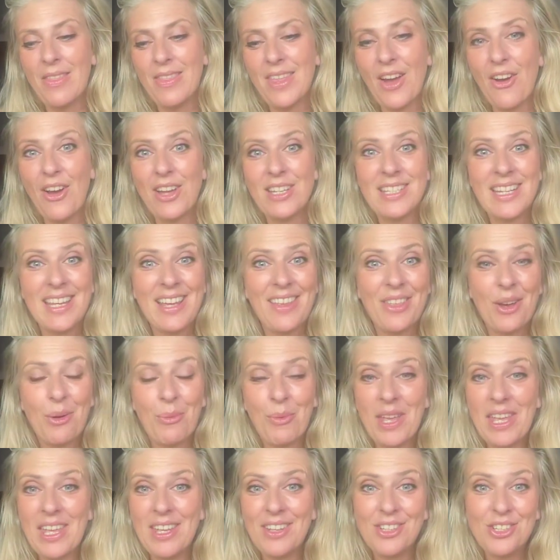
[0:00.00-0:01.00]
the idea
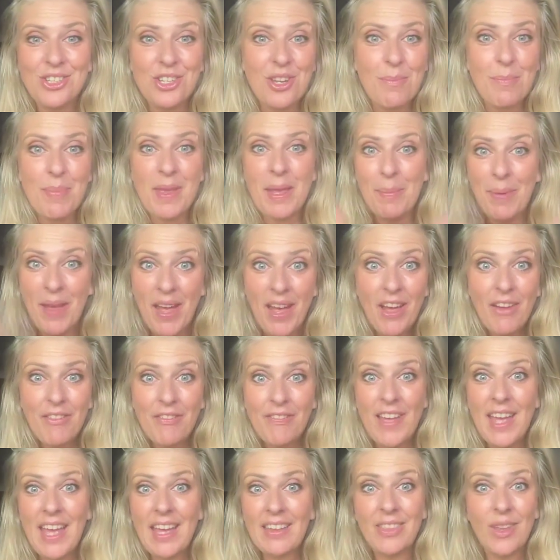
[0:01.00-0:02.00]
that we should be
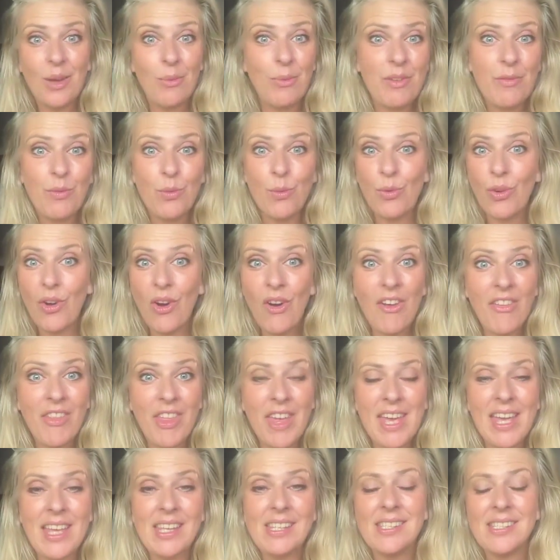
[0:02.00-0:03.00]
perfect, that we've all got
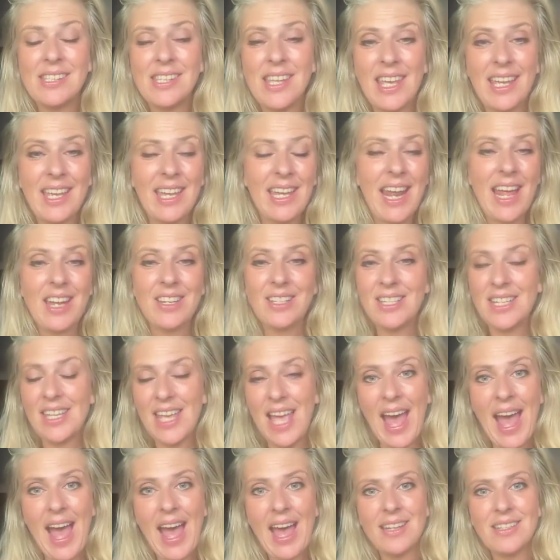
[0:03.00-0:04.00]
this, it can
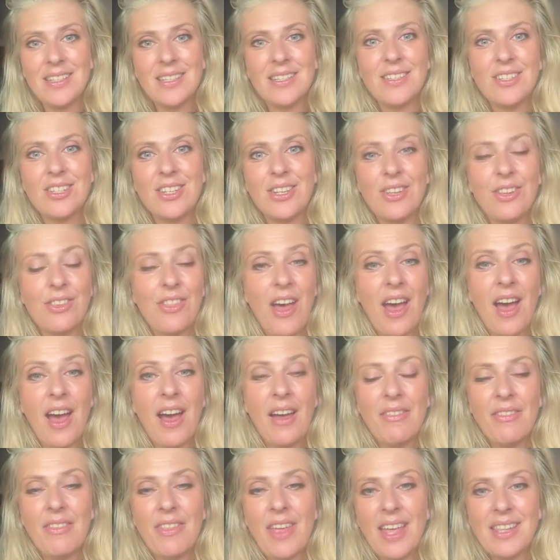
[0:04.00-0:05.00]
actually add to
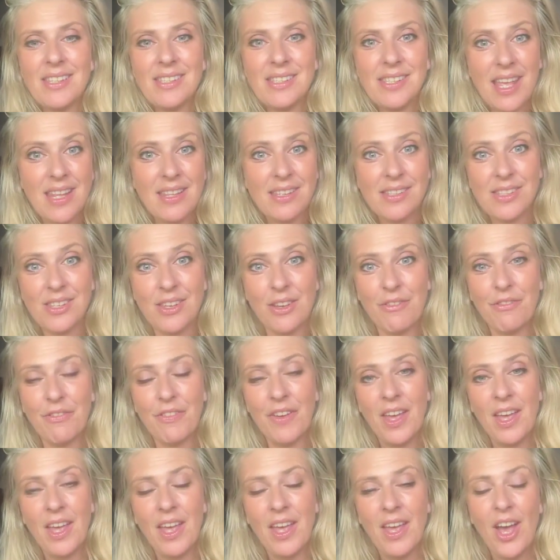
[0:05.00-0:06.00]
that sense
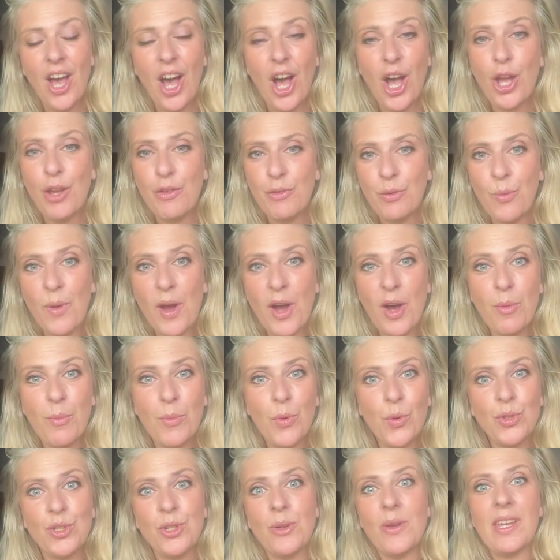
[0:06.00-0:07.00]
of
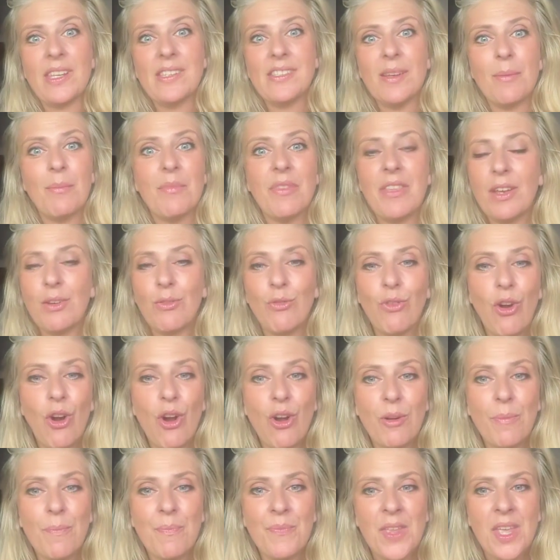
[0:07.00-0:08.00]
overwhelm or doing something
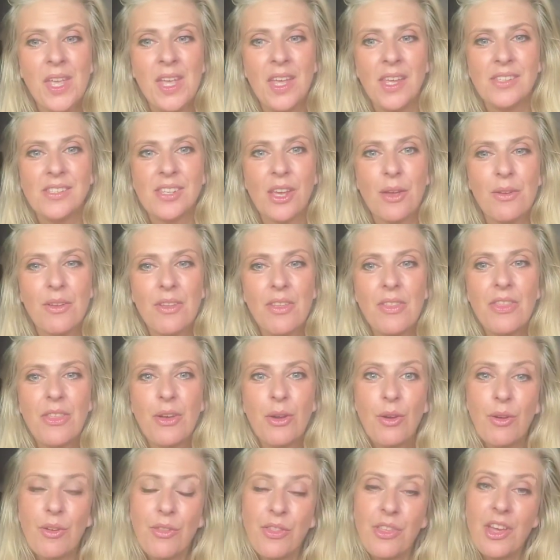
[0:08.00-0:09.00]
wrong. So
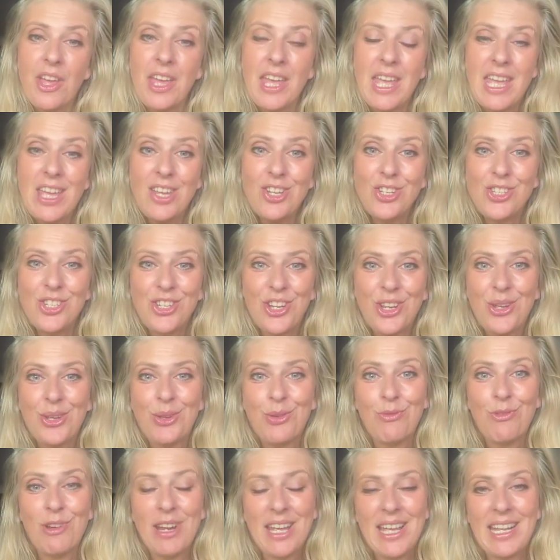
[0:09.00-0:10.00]
the
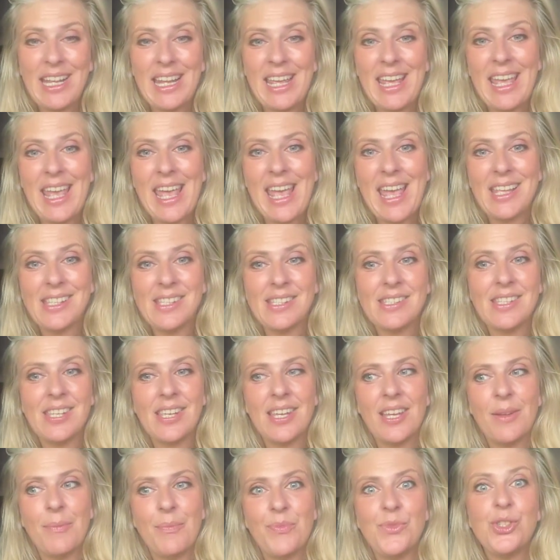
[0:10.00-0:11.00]
issue really is
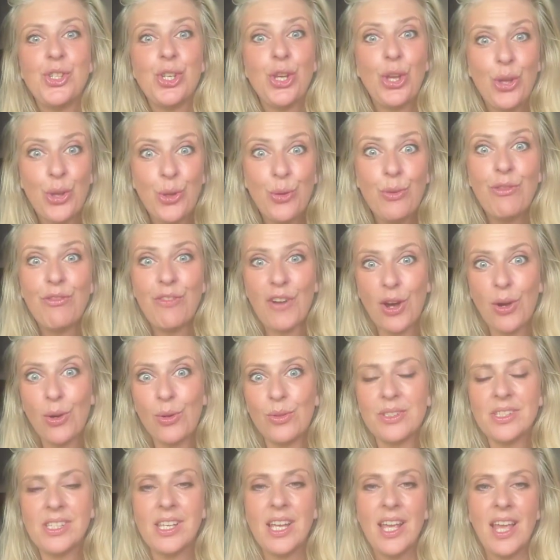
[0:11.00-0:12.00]

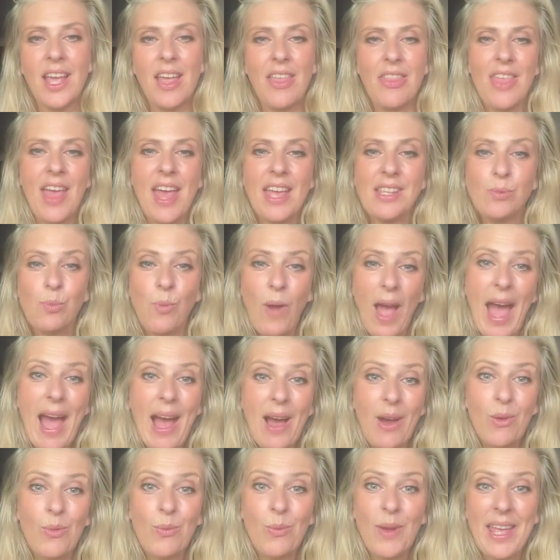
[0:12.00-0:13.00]
twofold. There's
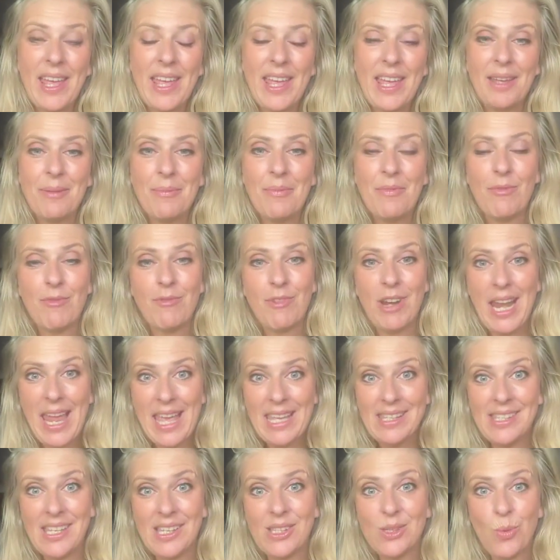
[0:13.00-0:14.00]
how we're
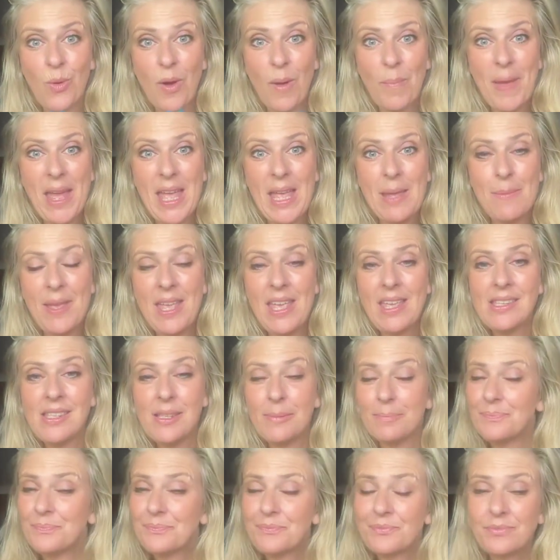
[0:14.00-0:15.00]
relating to our
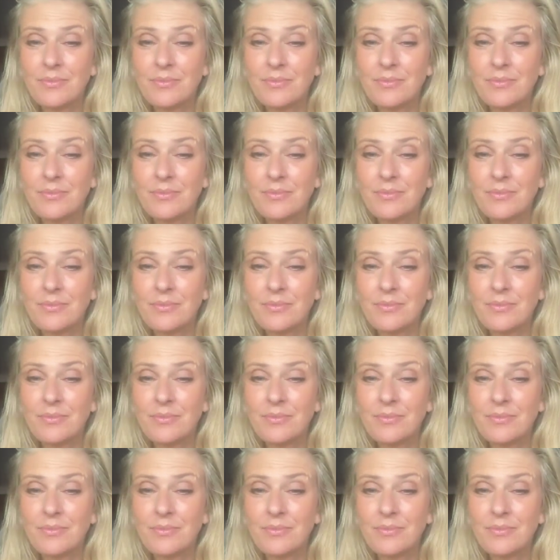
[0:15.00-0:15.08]
babies,